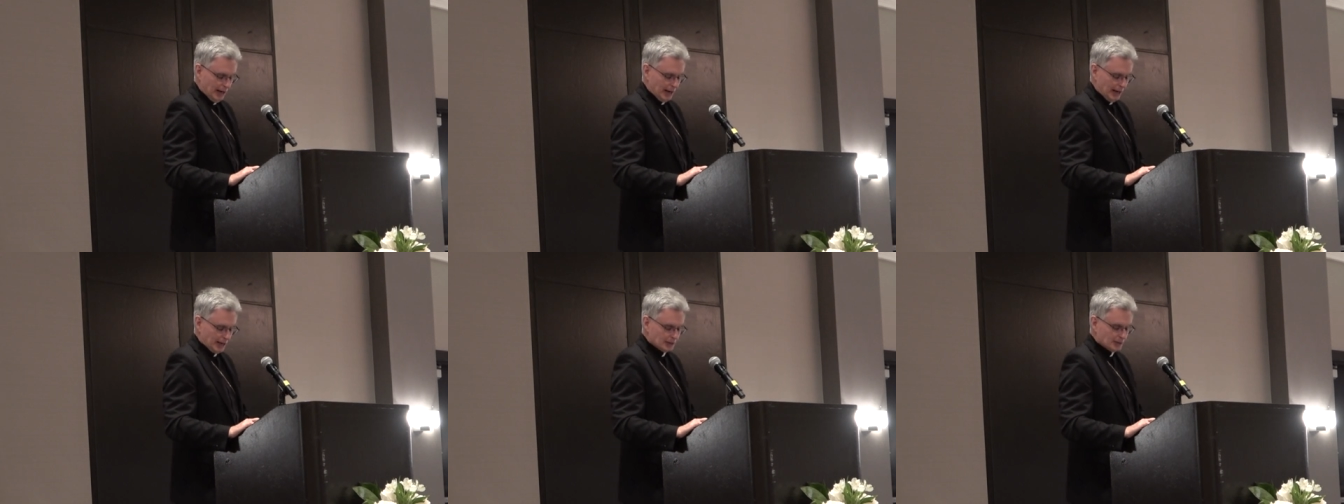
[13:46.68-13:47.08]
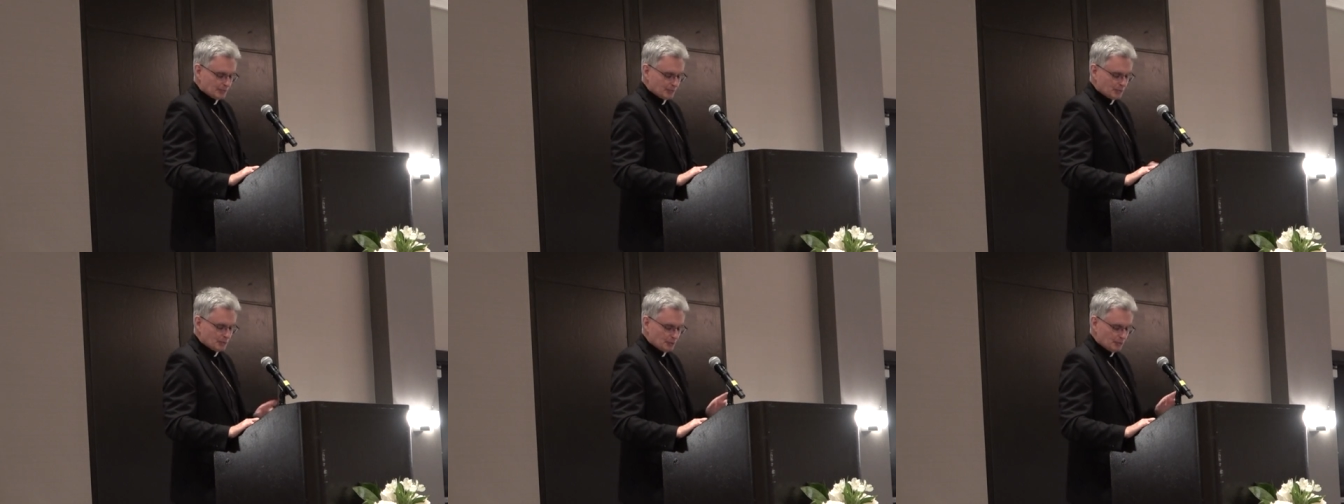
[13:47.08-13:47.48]

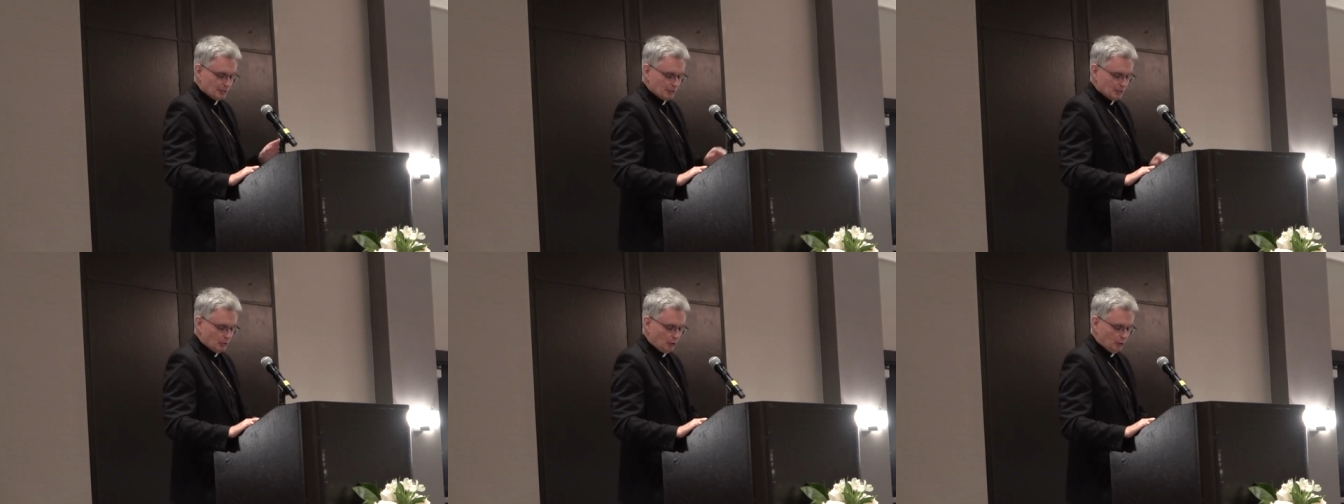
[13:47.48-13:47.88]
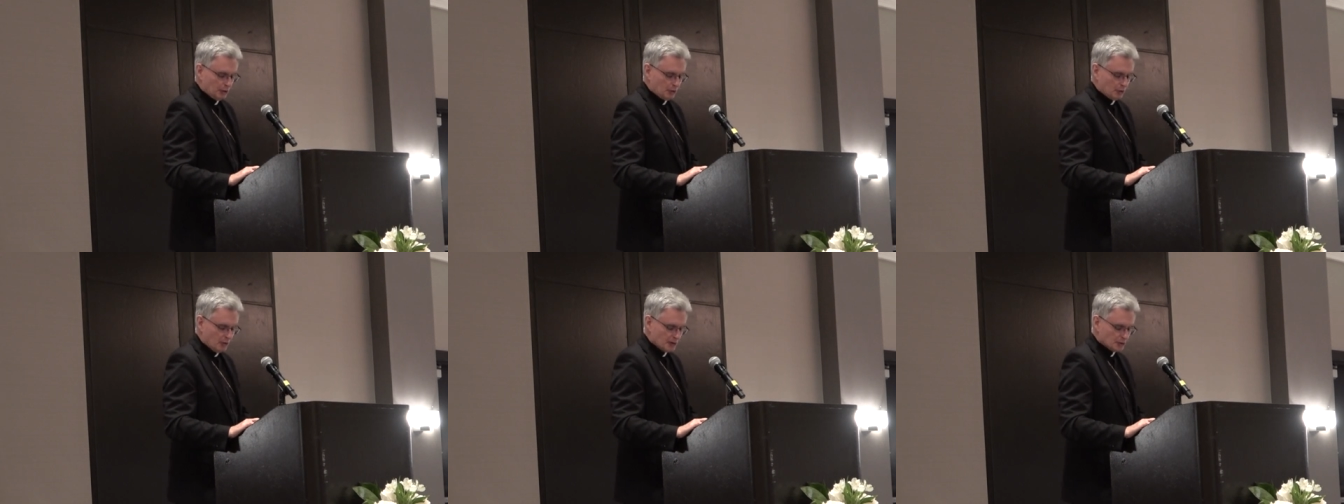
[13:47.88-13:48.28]
And the
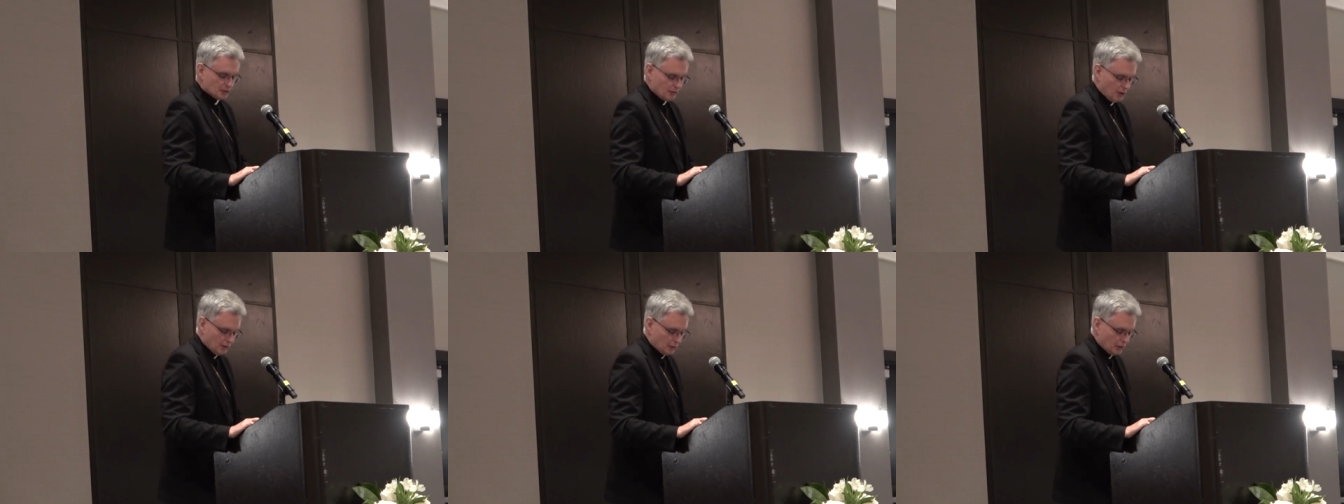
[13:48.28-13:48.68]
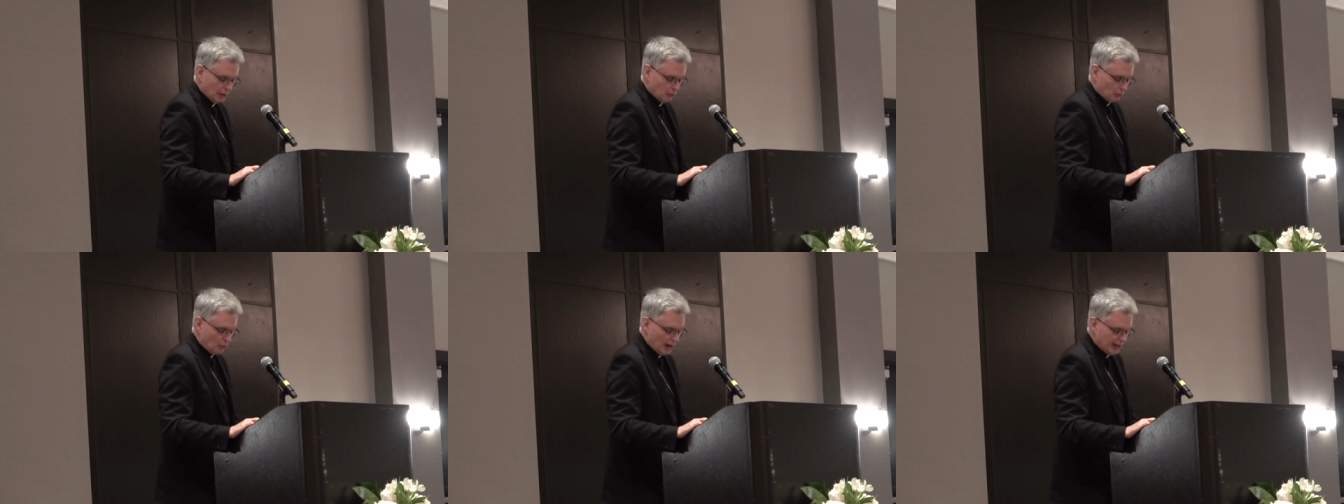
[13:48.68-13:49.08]
Holy Cross Father,
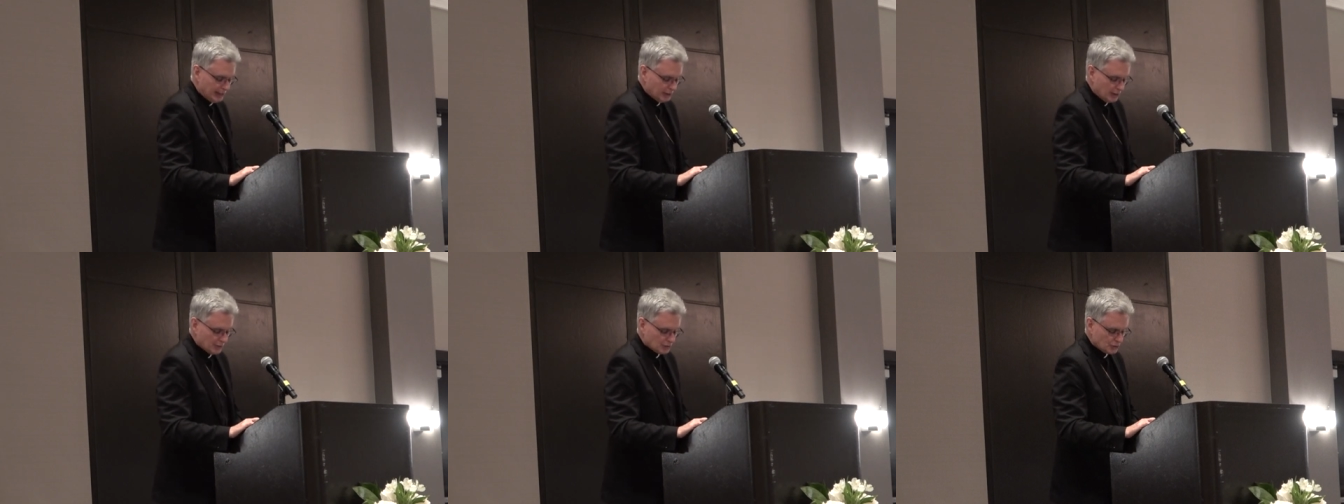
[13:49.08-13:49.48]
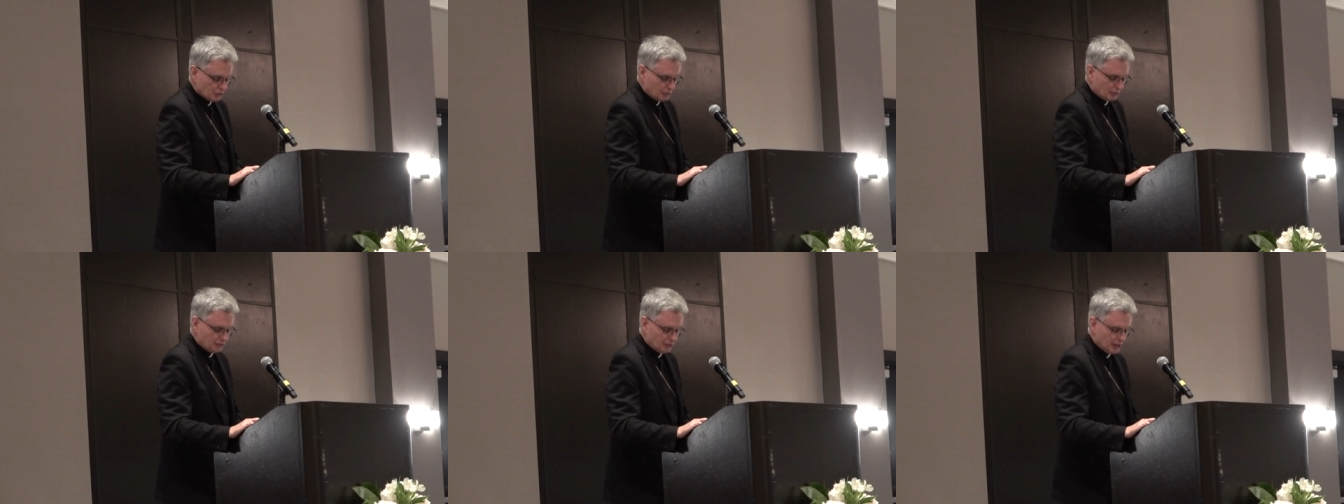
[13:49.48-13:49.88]
in writing on
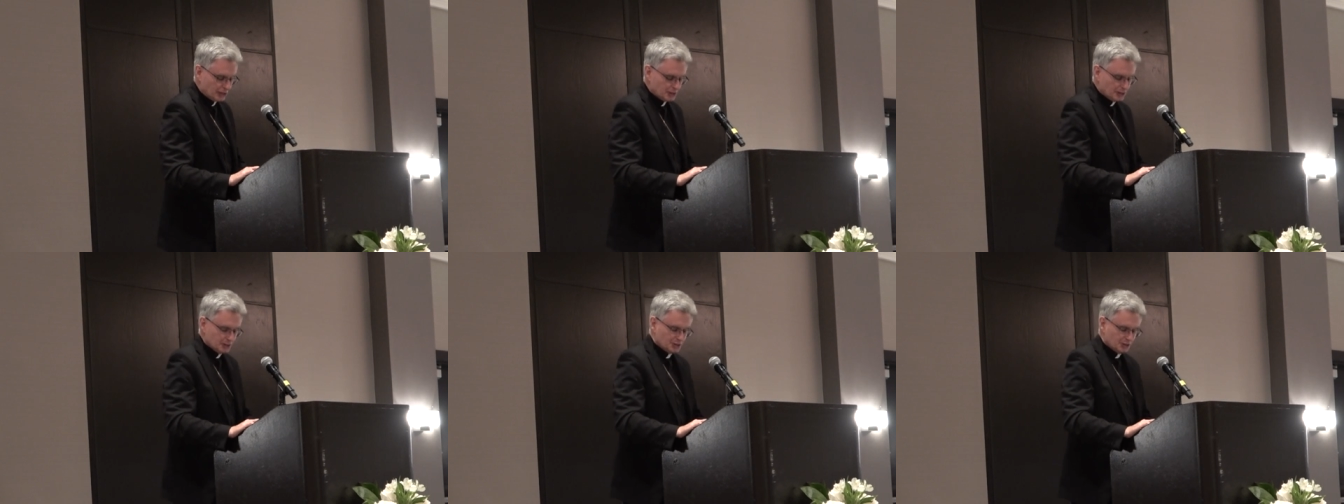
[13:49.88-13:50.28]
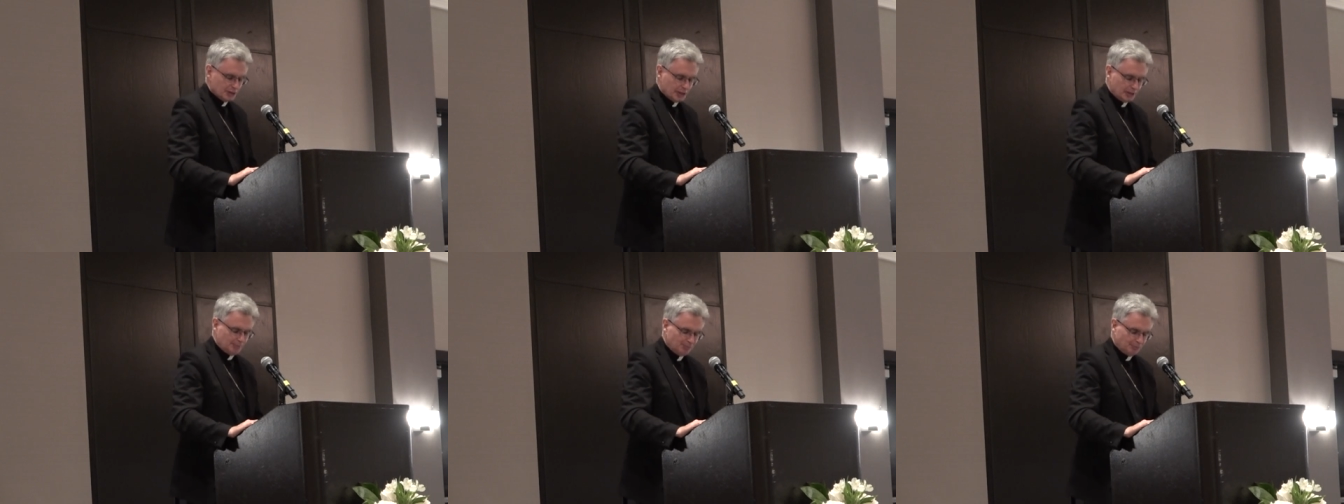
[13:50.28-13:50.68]
this reflection,
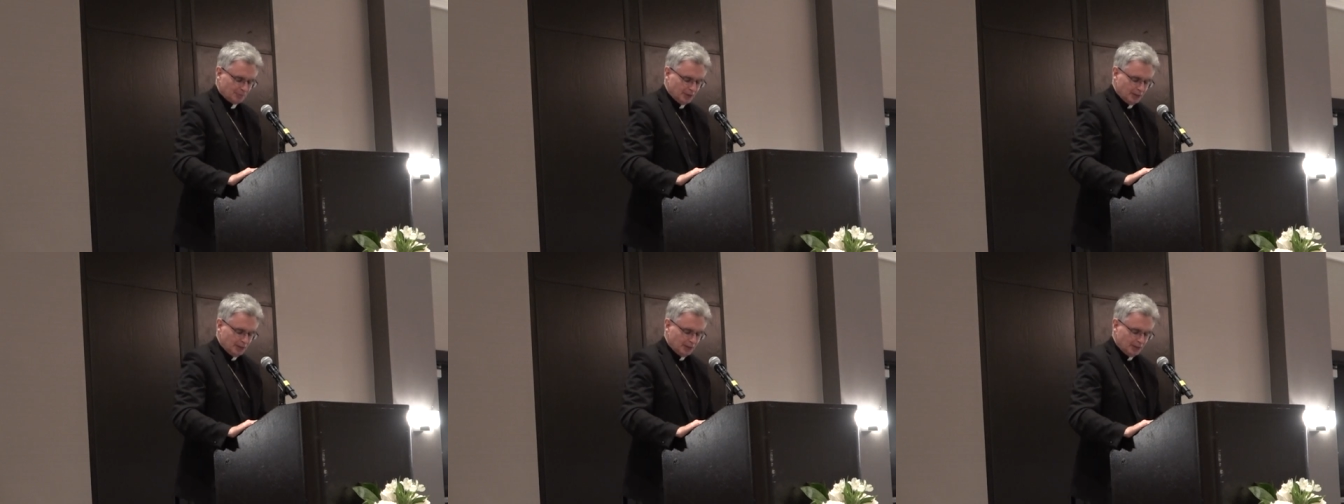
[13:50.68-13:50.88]
said